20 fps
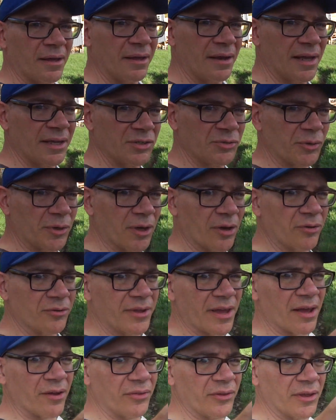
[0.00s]
And as we go
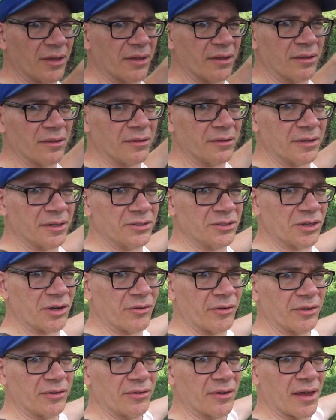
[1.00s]
down the hill, it's
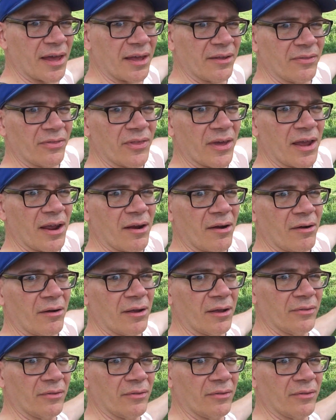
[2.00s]
going to end there,